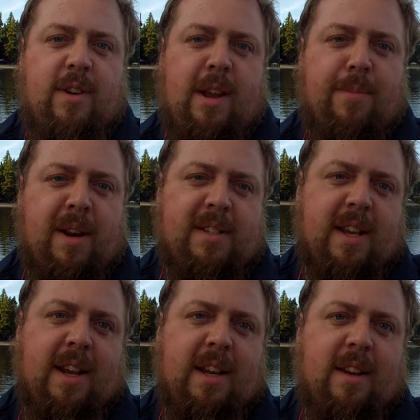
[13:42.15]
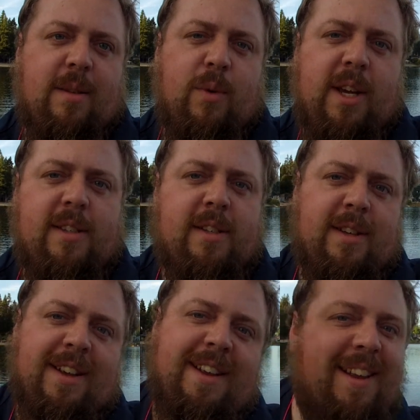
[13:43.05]
deep and it's getting into the weeds.
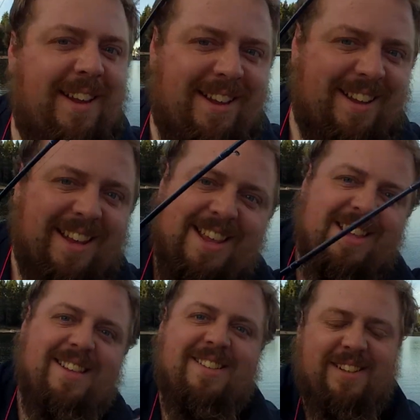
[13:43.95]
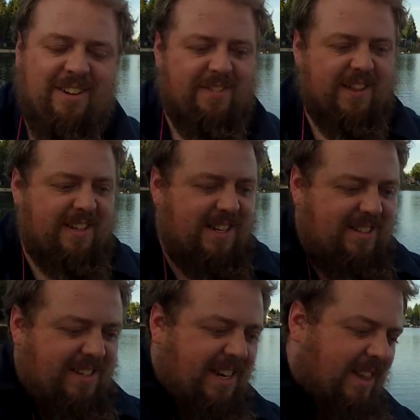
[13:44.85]
So if that
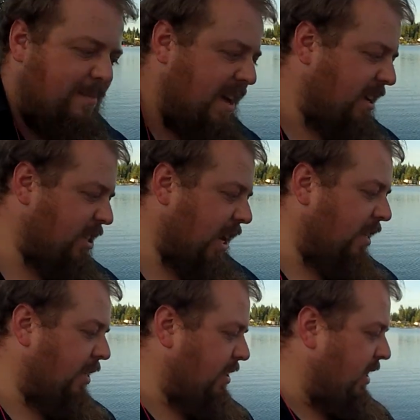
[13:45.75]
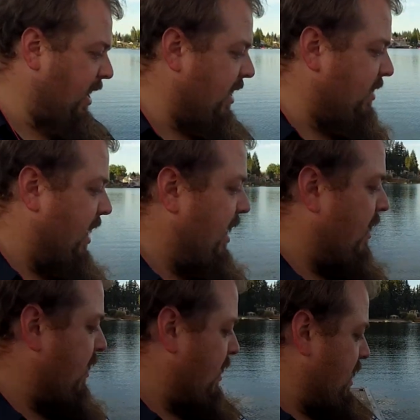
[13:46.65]
tells you anything about how shallow this lake is right
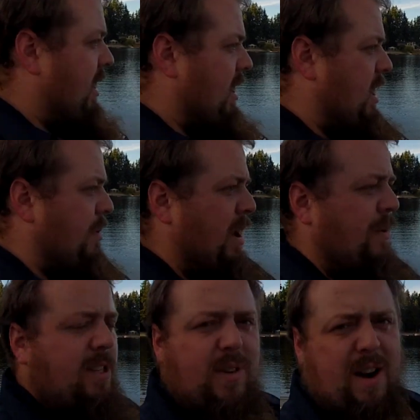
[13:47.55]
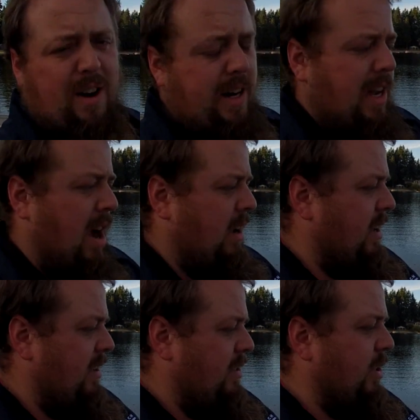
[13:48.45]
now. I mean, I'm also out on a dock
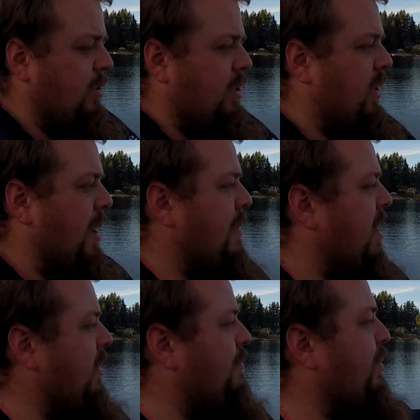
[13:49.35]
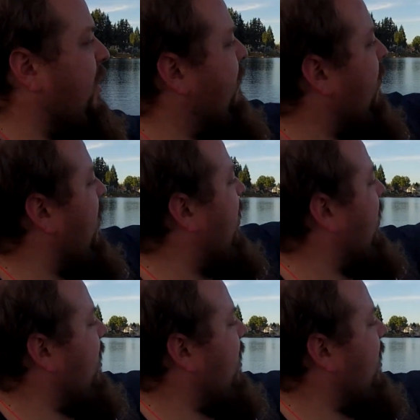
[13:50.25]
too, so I'm out pretty far.